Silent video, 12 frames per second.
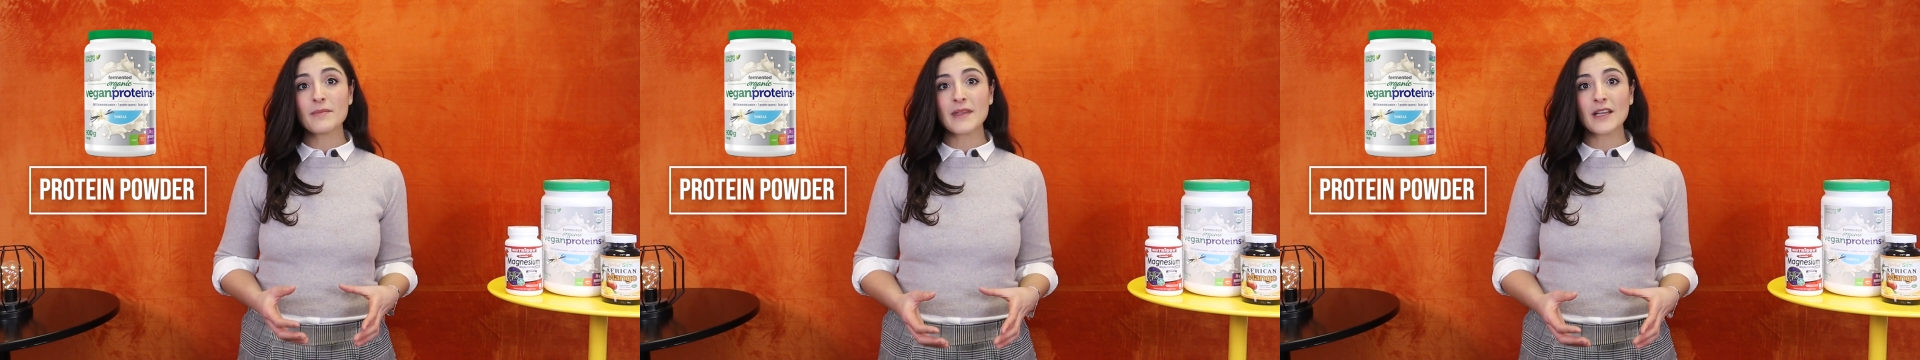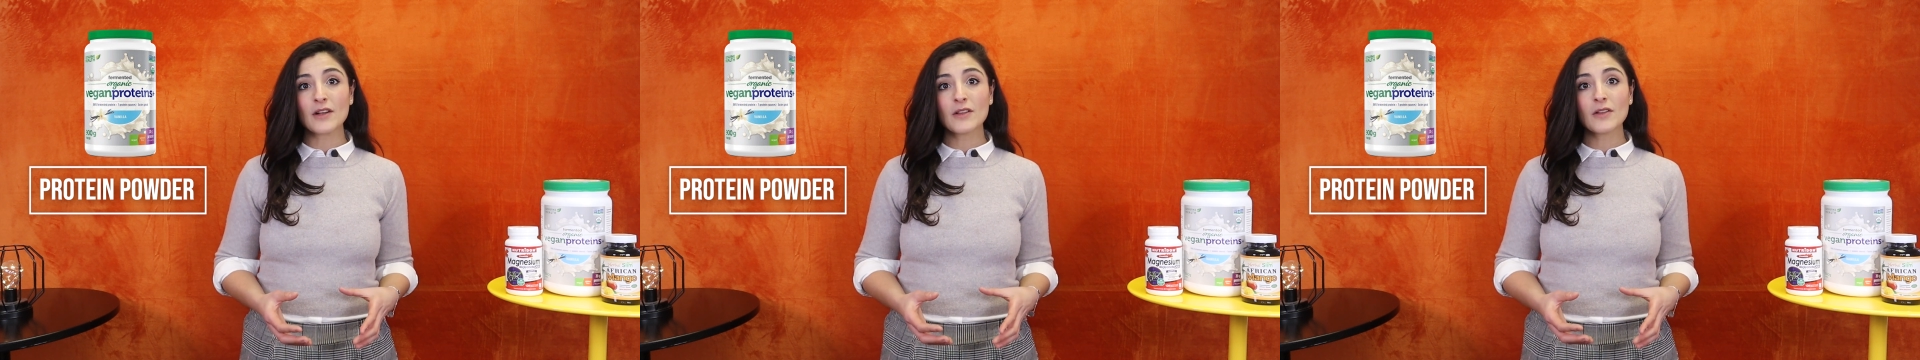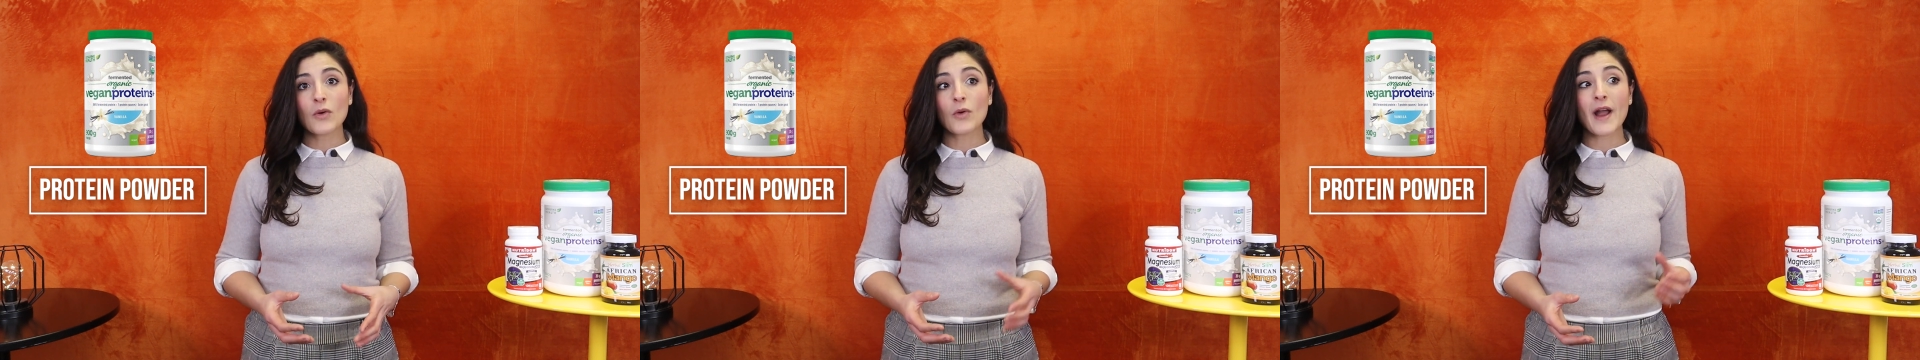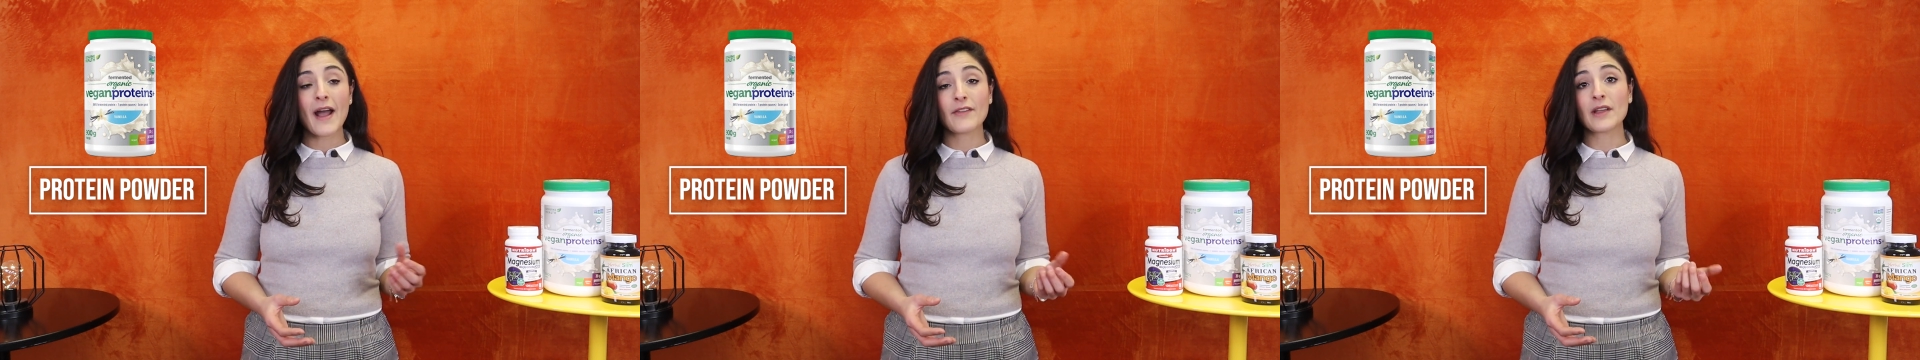meal
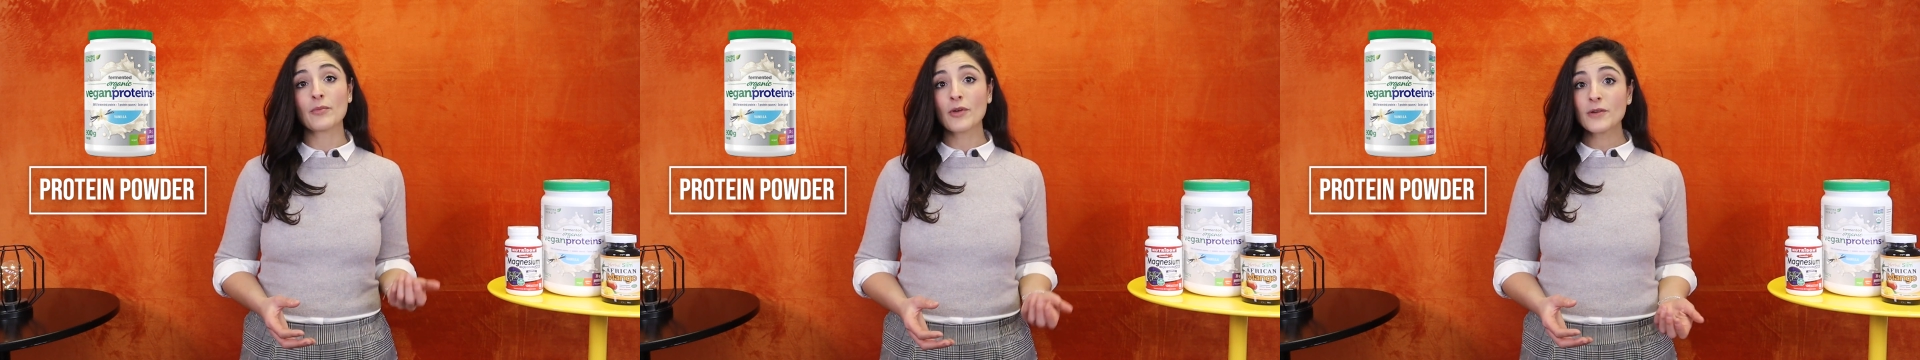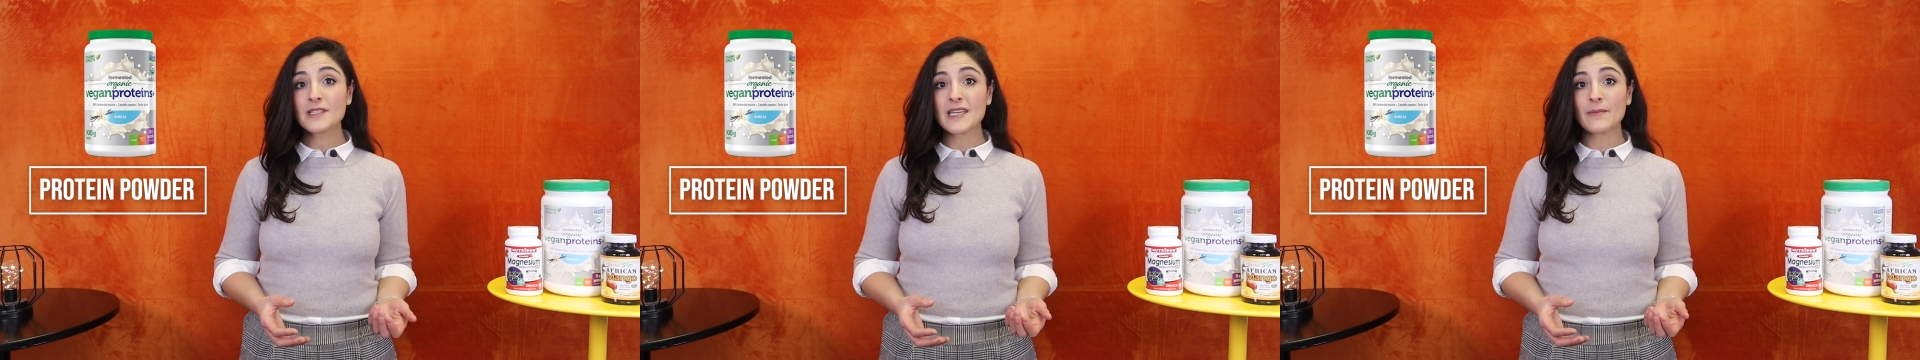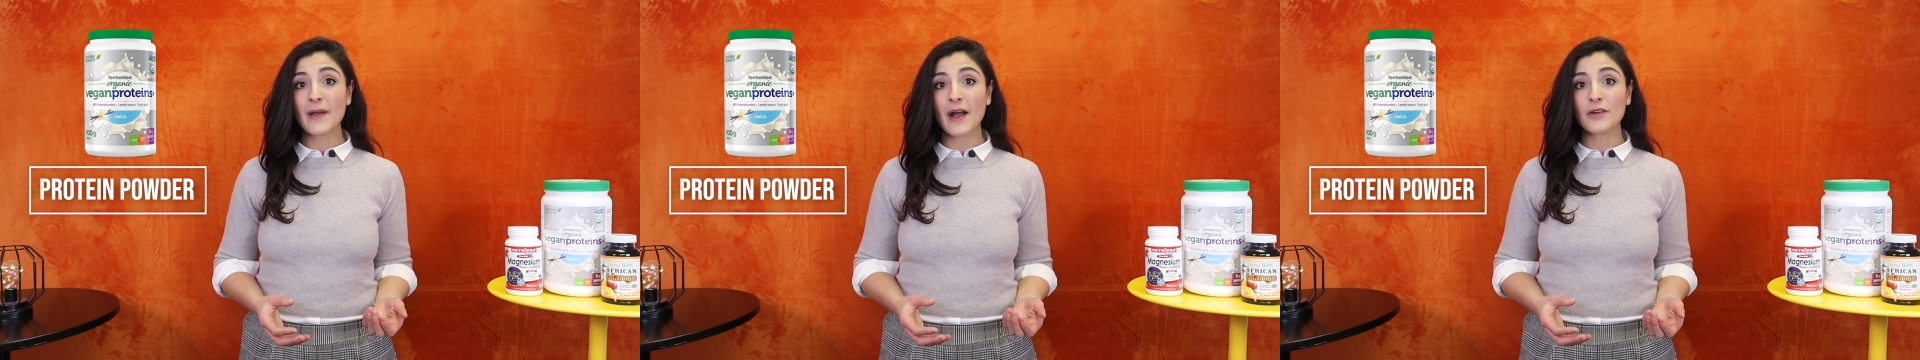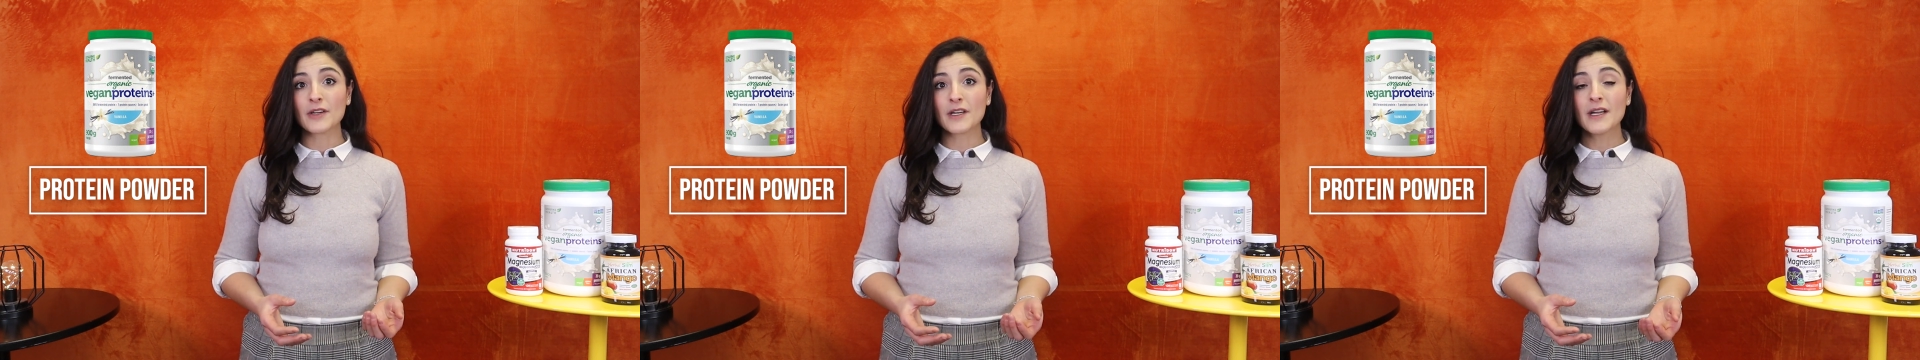or having a protein
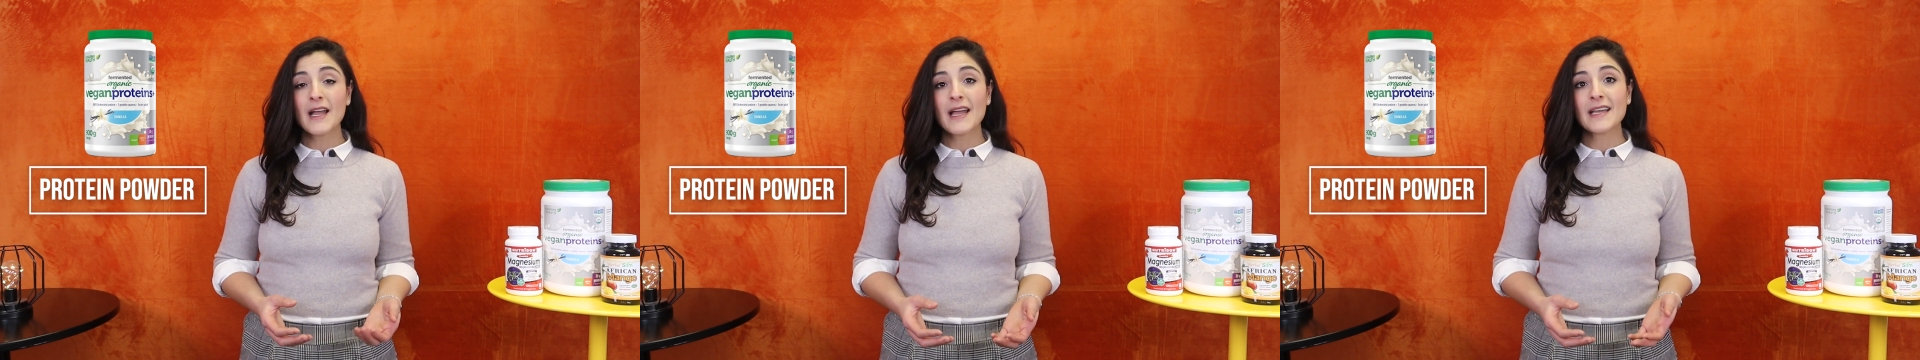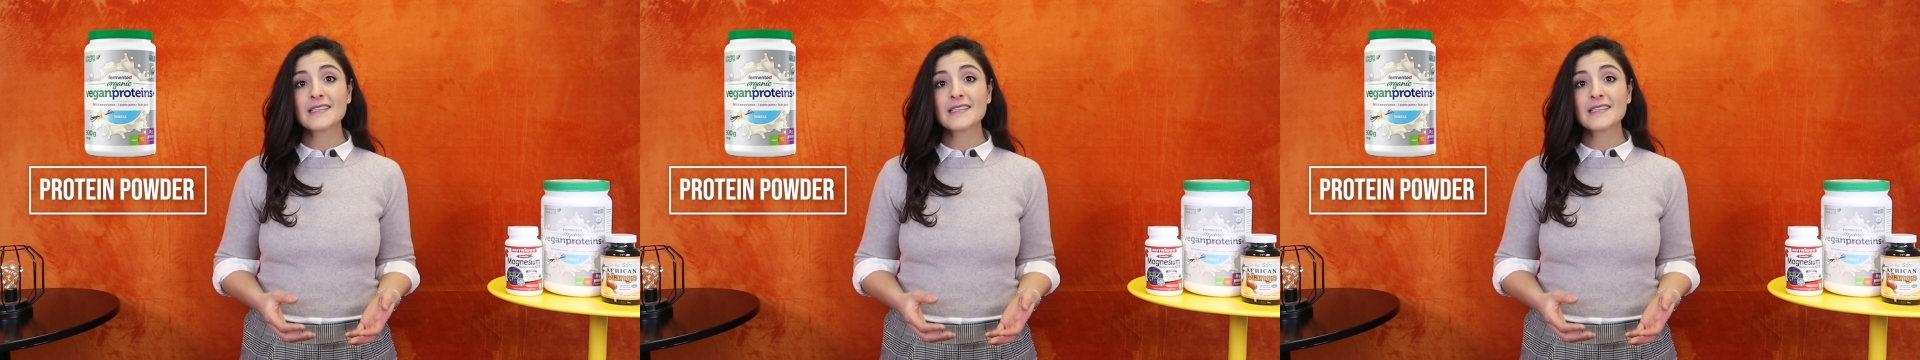powder